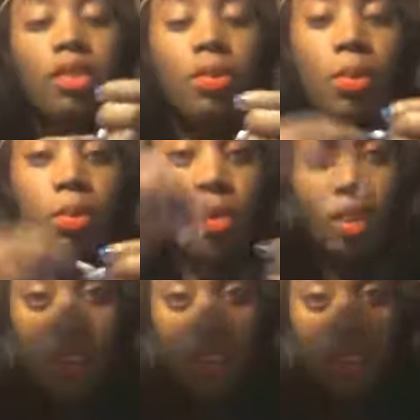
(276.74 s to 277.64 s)
seen people with
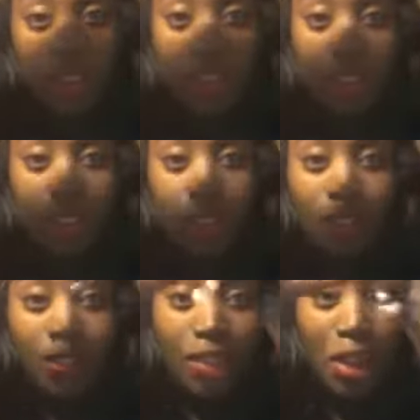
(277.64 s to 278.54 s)
that. So this
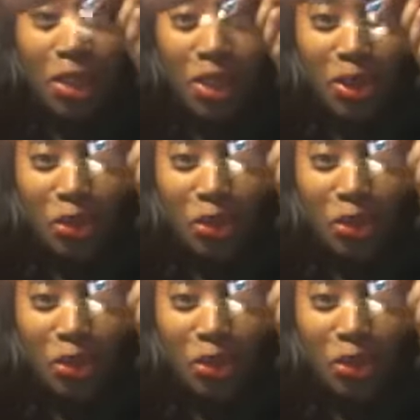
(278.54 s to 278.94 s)
is another little